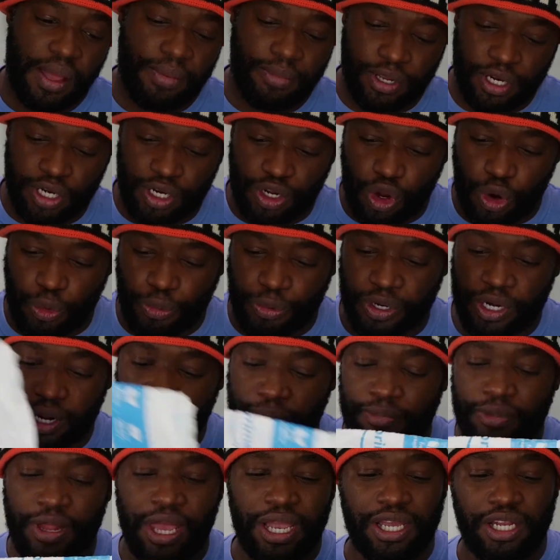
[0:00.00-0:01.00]
I'm gonna open it
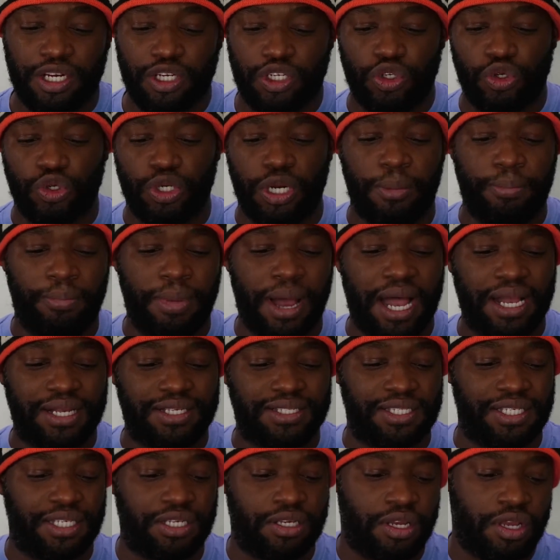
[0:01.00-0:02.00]
up. I'm not gonna do an
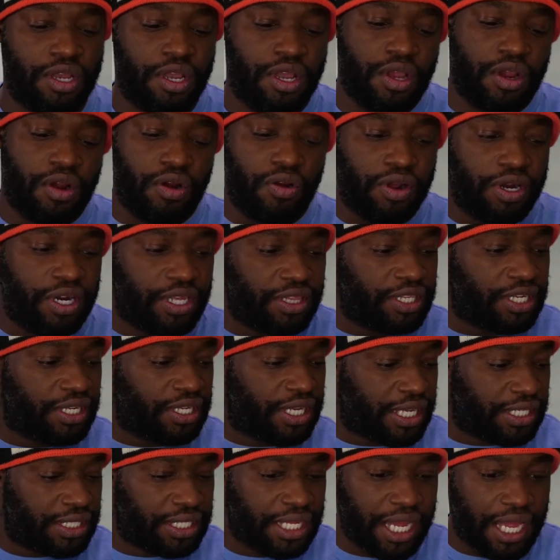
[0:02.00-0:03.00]
unboxing or anything
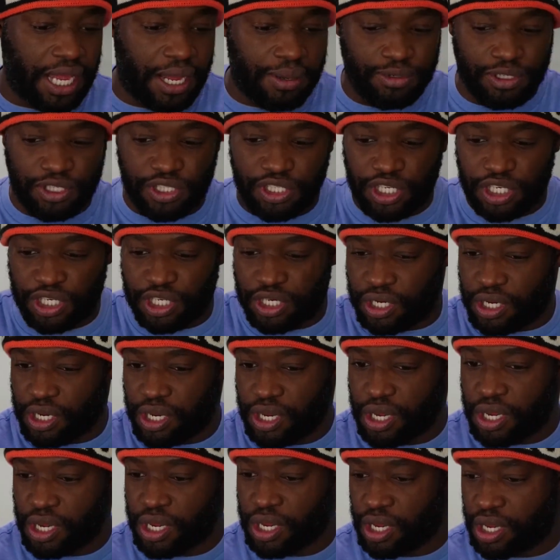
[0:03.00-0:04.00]
like that. I'm just gonna
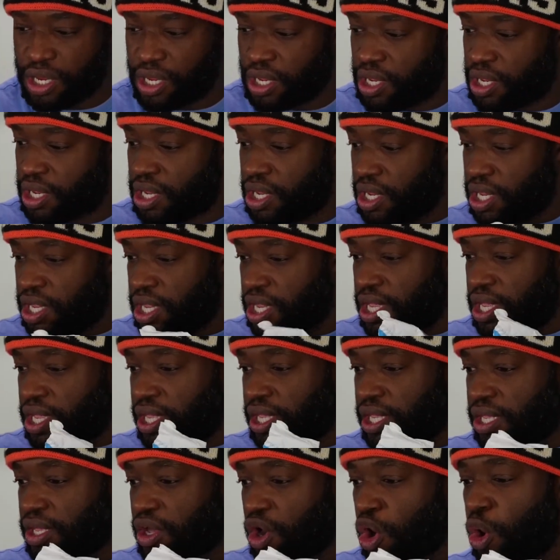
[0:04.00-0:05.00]

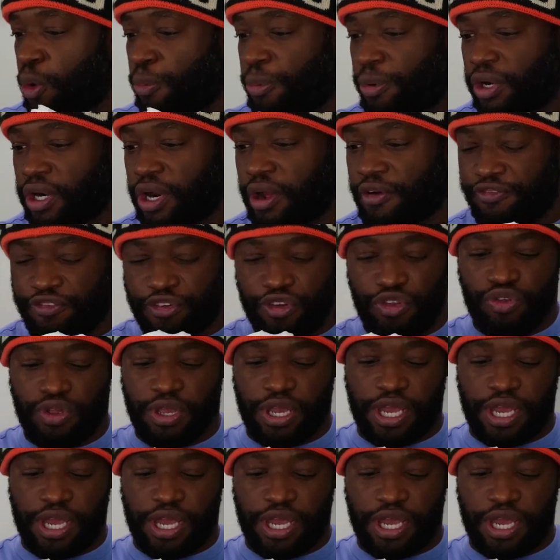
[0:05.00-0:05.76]
open it up for you